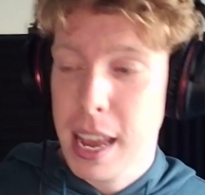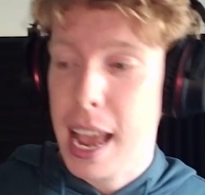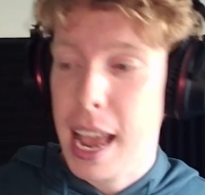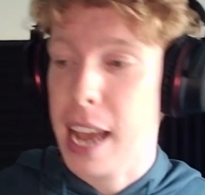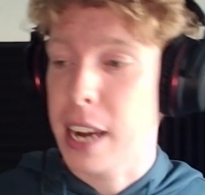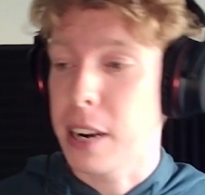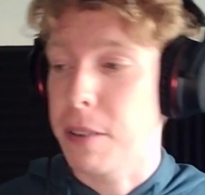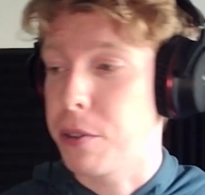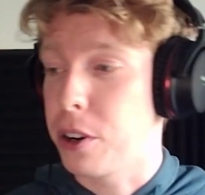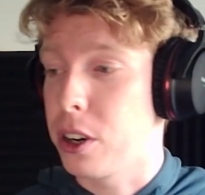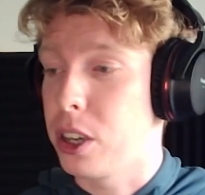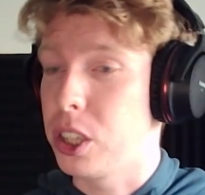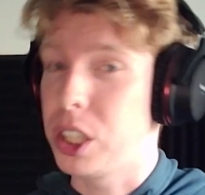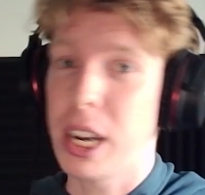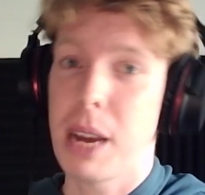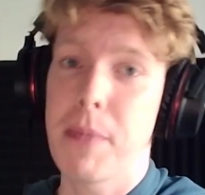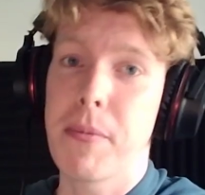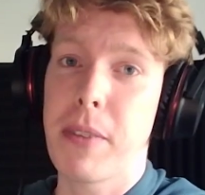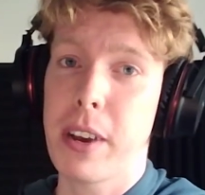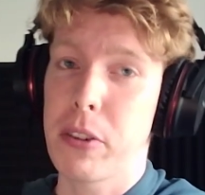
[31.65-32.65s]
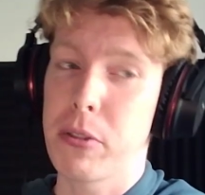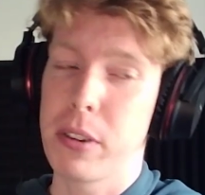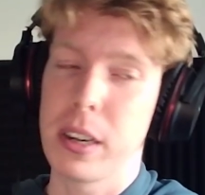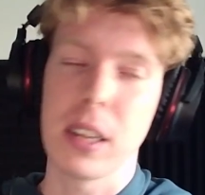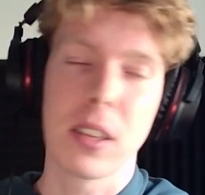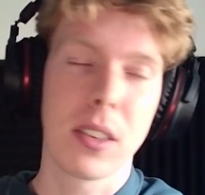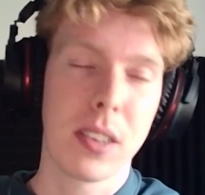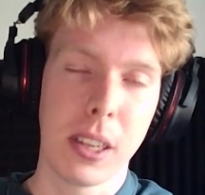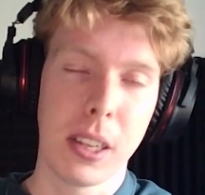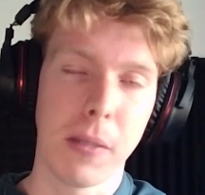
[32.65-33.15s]
and if you're a jam veteran,
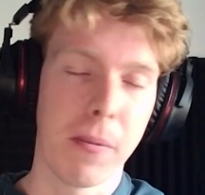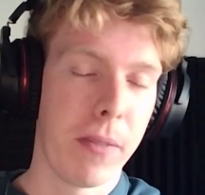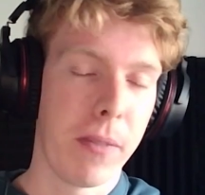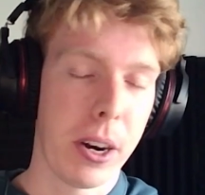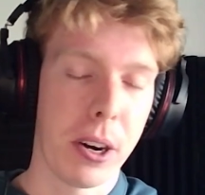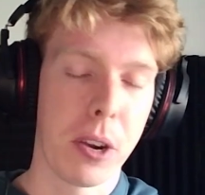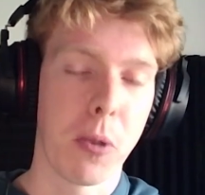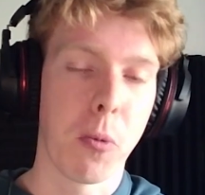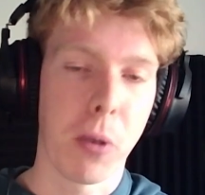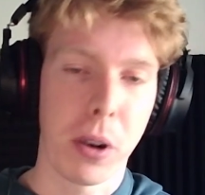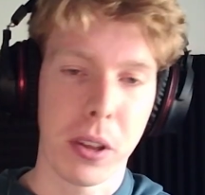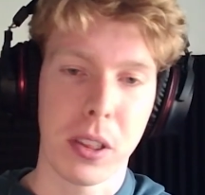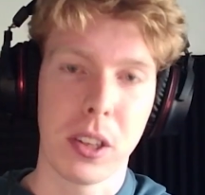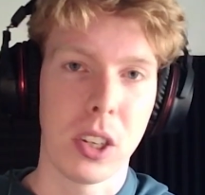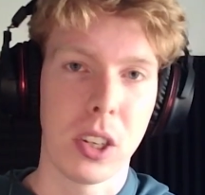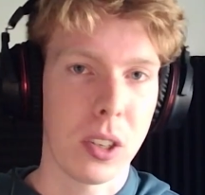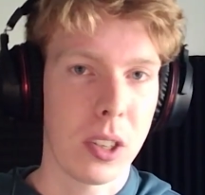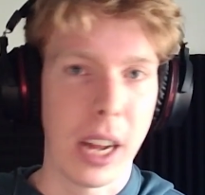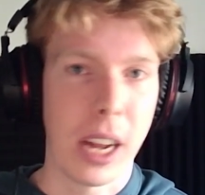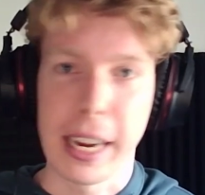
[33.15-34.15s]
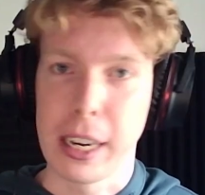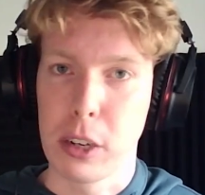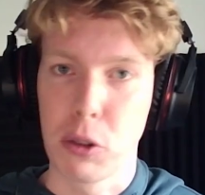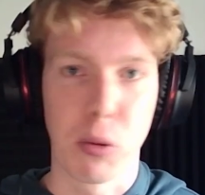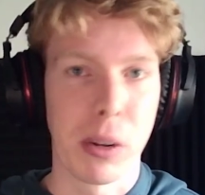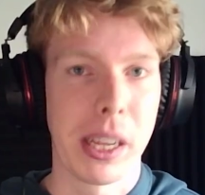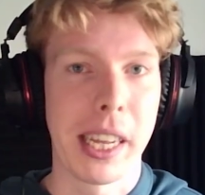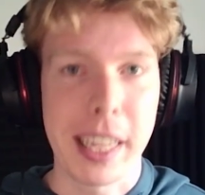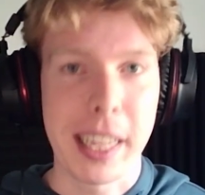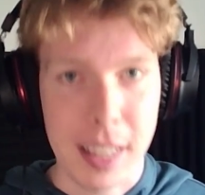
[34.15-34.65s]
it's still very worth just like
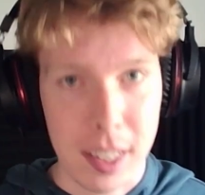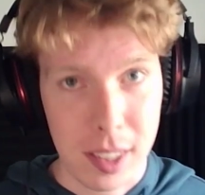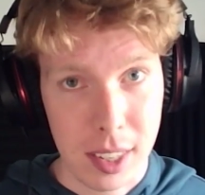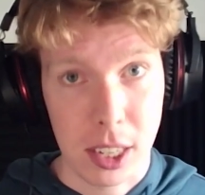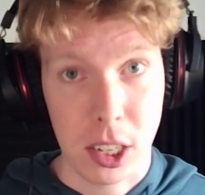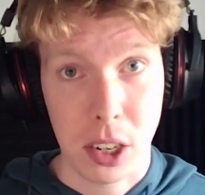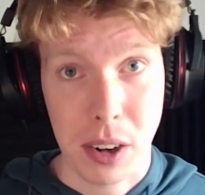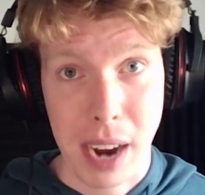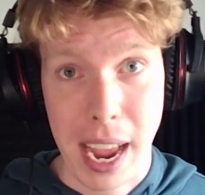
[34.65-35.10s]
drilling this into your